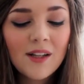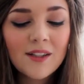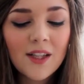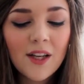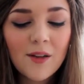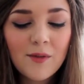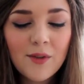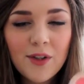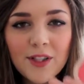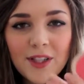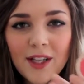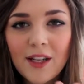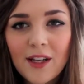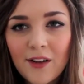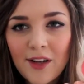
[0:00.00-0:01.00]
So
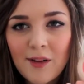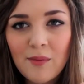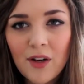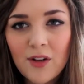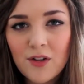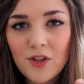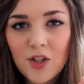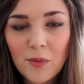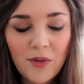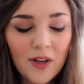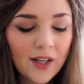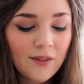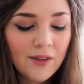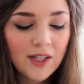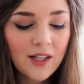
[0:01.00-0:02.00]
using a cream blush on top of
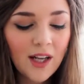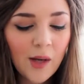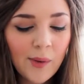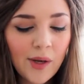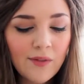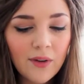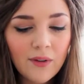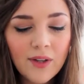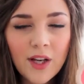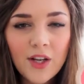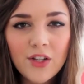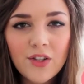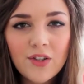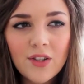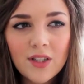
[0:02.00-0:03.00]
like a really lightweight
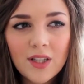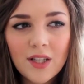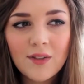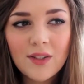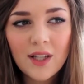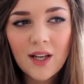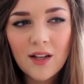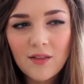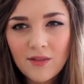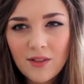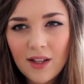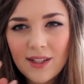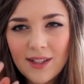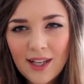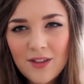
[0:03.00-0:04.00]
foundation just gives a kind of
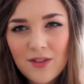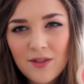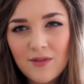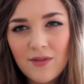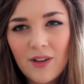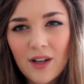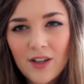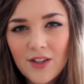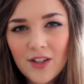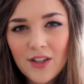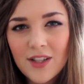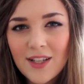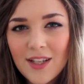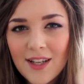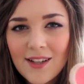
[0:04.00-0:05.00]
like natural flush to
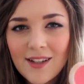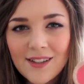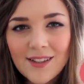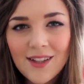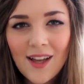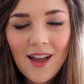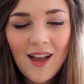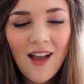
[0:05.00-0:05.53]
the cheeks.